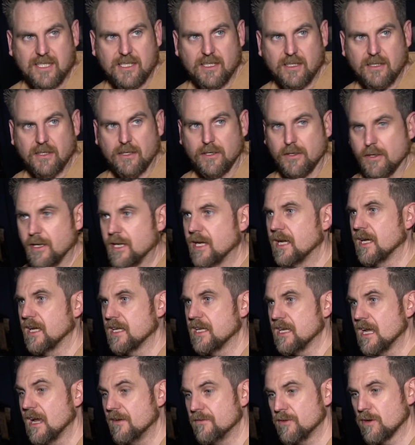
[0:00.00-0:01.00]
So you
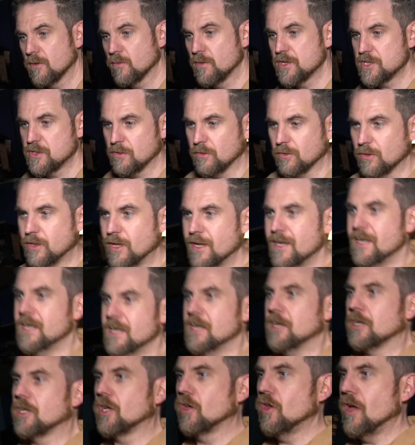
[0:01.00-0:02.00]
have your original
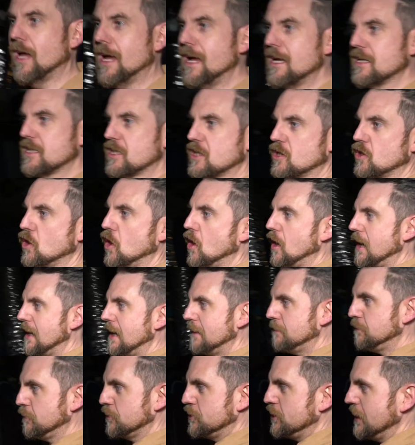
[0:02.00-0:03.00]
glass
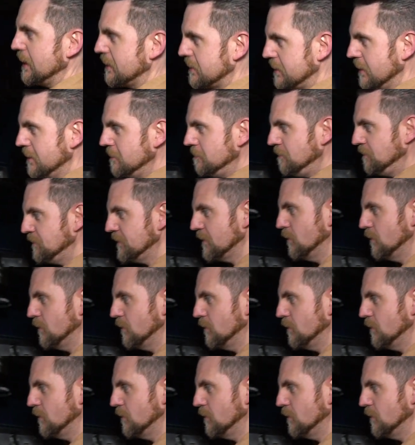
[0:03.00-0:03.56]
slide projector,